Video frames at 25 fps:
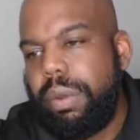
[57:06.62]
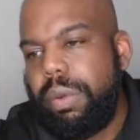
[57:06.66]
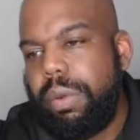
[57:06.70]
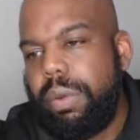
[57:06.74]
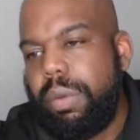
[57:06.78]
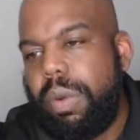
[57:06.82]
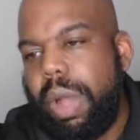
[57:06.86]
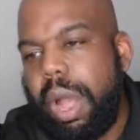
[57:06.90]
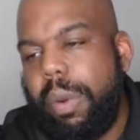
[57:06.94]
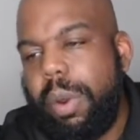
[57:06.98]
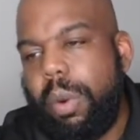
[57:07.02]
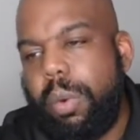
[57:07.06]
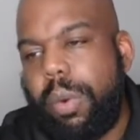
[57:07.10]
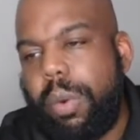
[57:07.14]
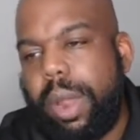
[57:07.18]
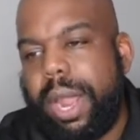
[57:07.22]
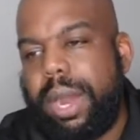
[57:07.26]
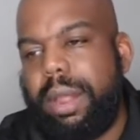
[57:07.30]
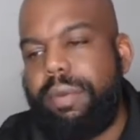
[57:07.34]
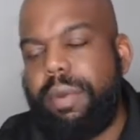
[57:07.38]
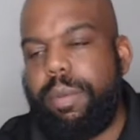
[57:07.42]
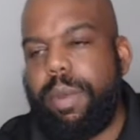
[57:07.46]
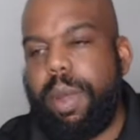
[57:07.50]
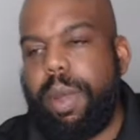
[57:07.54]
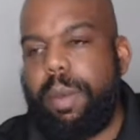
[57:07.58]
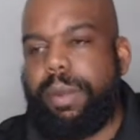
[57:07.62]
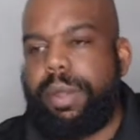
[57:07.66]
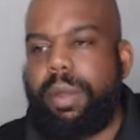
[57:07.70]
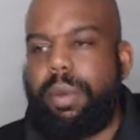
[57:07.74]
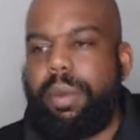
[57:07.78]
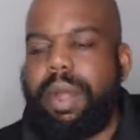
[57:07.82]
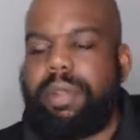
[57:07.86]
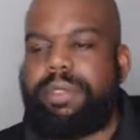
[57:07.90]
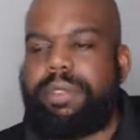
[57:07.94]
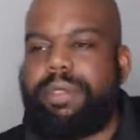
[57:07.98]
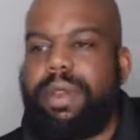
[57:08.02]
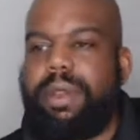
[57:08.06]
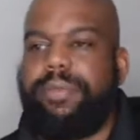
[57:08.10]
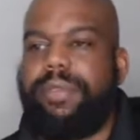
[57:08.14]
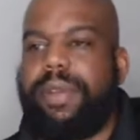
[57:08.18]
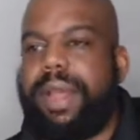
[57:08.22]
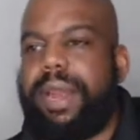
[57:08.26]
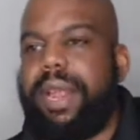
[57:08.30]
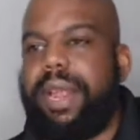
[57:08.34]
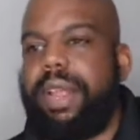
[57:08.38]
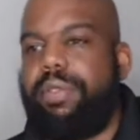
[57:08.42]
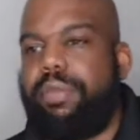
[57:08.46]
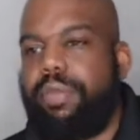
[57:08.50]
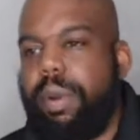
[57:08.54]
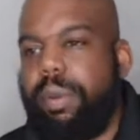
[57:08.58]
While we're waiting, remember you're watching the
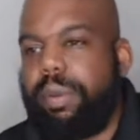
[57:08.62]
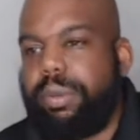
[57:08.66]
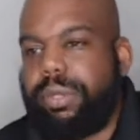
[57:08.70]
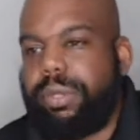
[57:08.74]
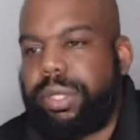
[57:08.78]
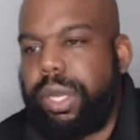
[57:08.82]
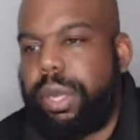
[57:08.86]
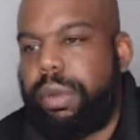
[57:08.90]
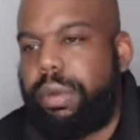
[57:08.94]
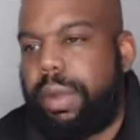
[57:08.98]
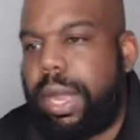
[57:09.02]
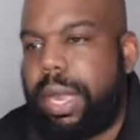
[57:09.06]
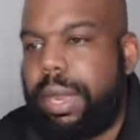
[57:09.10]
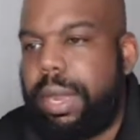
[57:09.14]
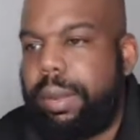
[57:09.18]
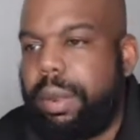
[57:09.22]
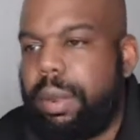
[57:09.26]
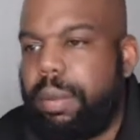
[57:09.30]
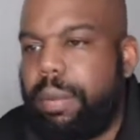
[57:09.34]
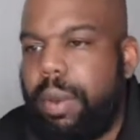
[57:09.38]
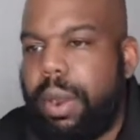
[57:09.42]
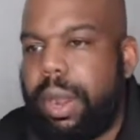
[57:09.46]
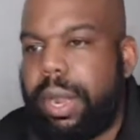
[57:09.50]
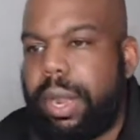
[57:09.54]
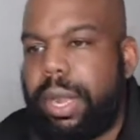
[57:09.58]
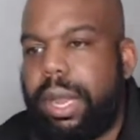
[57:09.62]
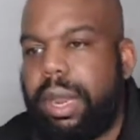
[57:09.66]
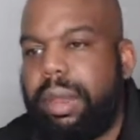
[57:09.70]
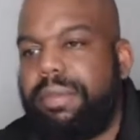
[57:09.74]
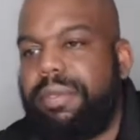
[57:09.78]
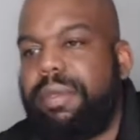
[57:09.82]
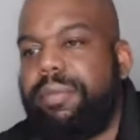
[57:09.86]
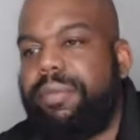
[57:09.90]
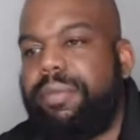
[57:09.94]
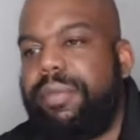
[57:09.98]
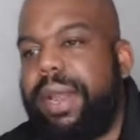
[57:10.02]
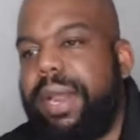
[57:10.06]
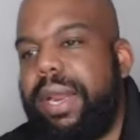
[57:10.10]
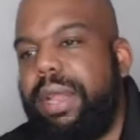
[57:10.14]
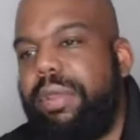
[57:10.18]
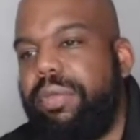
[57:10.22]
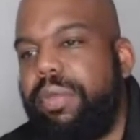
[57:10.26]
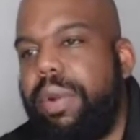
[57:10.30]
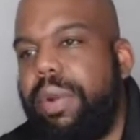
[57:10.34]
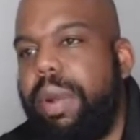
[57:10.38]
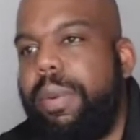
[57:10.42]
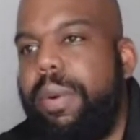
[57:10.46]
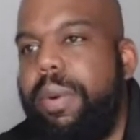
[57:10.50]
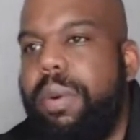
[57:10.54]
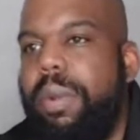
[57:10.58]
Finance Rebel Show. I am Kamari Ellis, the Finance
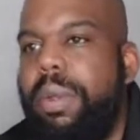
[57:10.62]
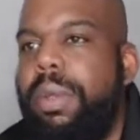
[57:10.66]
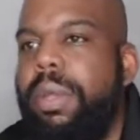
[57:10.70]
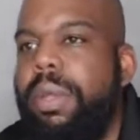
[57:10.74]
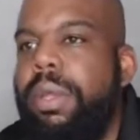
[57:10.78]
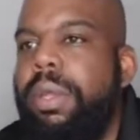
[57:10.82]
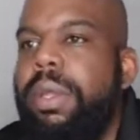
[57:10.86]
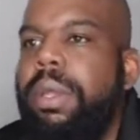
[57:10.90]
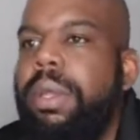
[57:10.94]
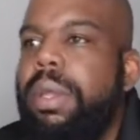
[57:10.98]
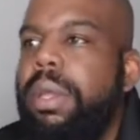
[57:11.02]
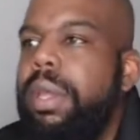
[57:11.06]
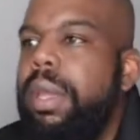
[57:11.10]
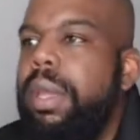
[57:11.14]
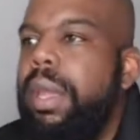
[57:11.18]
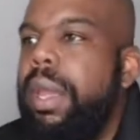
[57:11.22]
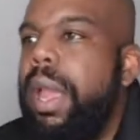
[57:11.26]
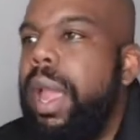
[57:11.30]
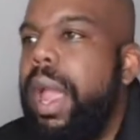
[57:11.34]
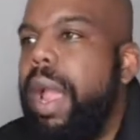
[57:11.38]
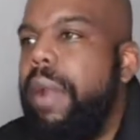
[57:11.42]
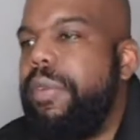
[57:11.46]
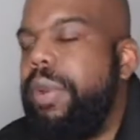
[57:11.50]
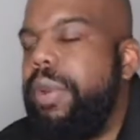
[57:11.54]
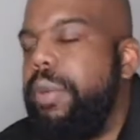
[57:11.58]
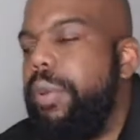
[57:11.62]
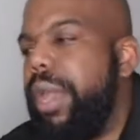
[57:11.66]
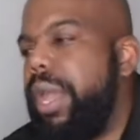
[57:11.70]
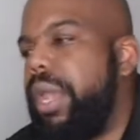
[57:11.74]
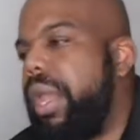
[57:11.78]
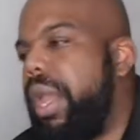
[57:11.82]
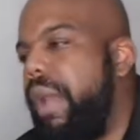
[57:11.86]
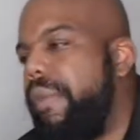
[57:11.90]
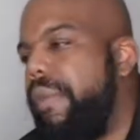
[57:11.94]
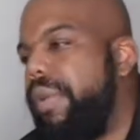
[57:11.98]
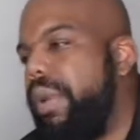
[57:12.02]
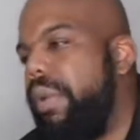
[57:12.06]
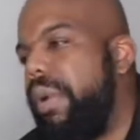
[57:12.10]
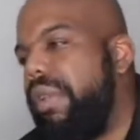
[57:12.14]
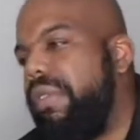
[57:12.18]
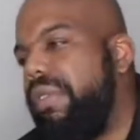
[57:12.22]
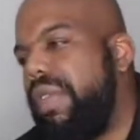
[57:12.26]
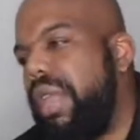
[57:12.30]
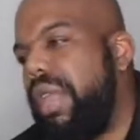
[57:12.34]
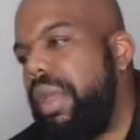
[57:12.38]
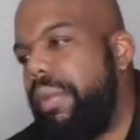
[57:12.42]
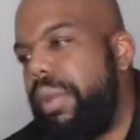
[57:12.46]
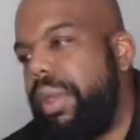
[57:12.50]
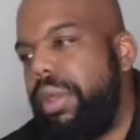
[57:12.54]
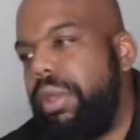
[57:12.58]
Rebel. Every week, every
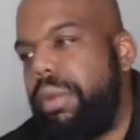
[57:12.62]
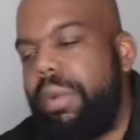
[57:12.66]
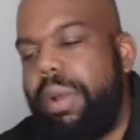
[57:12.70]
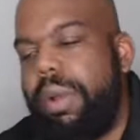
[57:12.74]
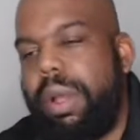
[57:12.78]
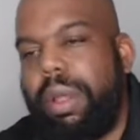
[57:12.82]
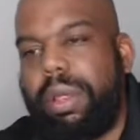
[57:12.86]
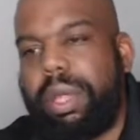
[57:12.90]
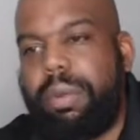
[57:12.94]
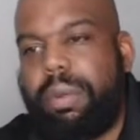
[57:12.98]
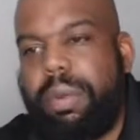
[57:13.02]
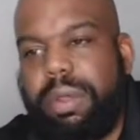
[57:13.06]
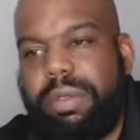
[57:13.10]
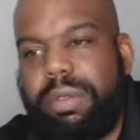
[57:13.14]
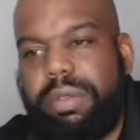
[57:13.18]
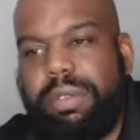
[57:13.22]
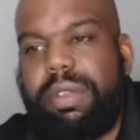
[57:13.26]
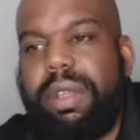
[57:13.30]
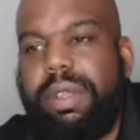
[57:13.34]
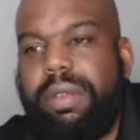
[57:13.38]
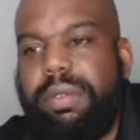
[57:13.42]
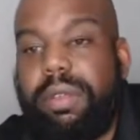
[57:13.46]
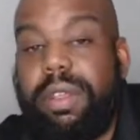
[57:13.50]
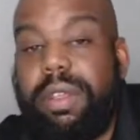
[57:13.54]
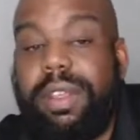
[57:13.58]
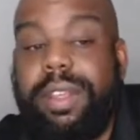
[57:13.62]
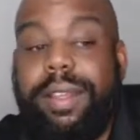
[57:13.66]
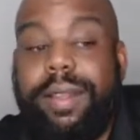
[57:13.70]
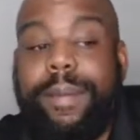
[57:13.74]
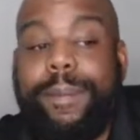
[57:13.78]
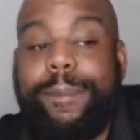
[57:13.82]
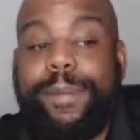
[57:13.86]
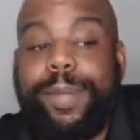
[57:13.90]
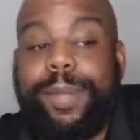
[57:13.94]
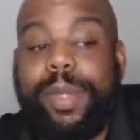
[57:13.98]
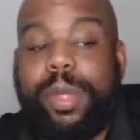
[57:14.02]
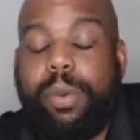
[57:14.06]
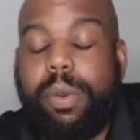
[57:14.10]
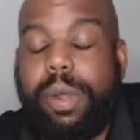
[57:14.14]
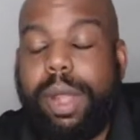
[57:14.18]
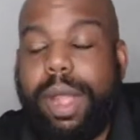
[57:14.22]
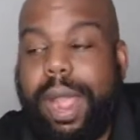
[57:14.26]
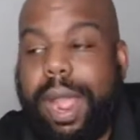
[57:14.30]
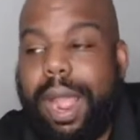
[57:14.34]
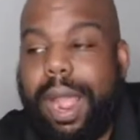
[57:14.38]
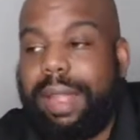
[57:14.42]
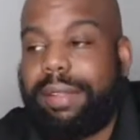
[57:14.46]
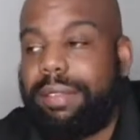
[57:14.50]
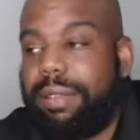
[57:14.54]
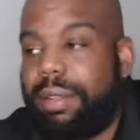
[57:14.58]
Wednesday, we do Wealthy Wednesdays. We're
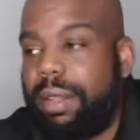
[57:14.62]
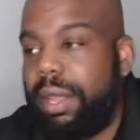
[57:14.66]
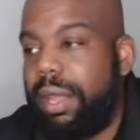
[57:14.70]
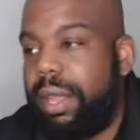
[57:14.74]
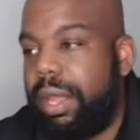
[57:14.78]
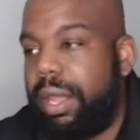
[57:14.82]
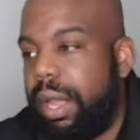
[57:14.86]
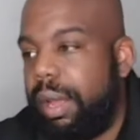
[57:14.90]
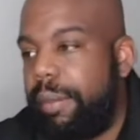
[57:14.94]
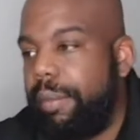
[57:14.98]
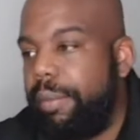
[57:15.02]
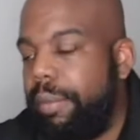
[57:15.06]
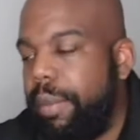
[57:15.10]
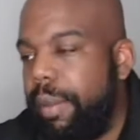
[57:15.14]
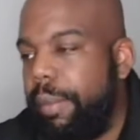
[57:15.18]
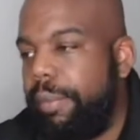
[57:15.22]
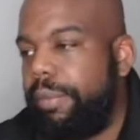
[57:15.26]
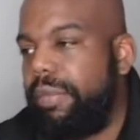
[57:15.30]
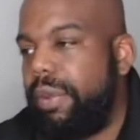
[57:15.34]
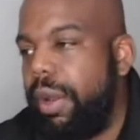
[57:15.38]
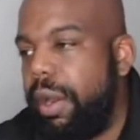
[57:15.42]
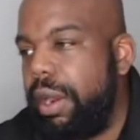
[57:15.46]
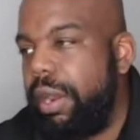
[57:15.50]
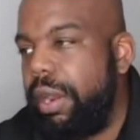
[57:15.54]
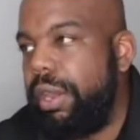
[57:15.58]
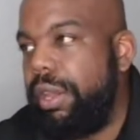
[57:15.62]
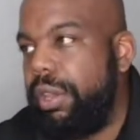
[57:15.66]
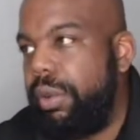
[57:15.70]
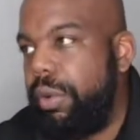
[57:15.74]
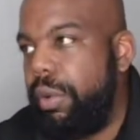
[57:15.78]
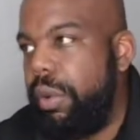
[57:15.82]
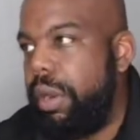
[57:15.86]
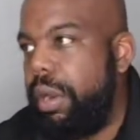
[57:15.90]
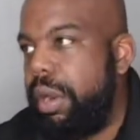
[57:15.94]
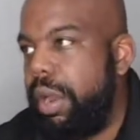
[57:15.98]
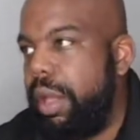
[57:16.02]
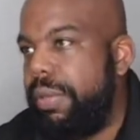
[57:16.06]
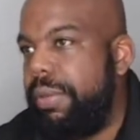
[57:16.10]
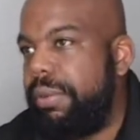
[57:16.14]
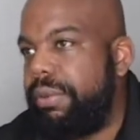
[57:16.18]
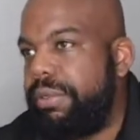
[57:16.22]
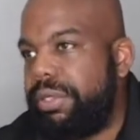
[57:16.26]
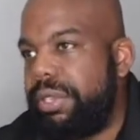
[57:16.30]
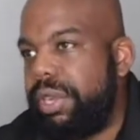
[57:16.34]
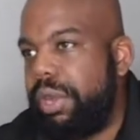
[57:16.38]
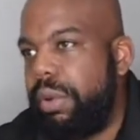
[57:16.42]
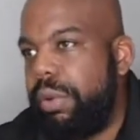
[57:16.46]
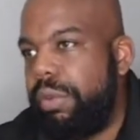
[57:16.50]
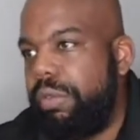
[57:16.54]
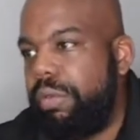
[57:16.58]
actually, I'm starting to do another
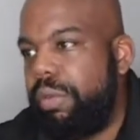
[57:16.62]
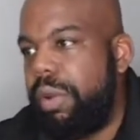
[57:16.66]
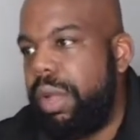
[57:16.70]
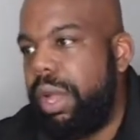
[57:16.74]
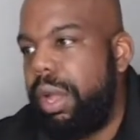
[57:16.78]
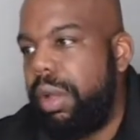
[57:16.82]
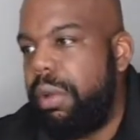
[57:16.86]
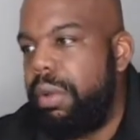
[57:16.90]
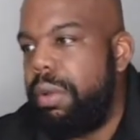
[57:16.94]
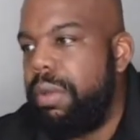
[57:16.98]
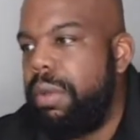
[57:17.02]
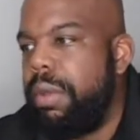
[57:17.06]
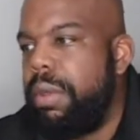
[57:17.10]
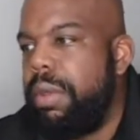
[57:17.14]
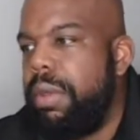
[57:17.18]
show as well.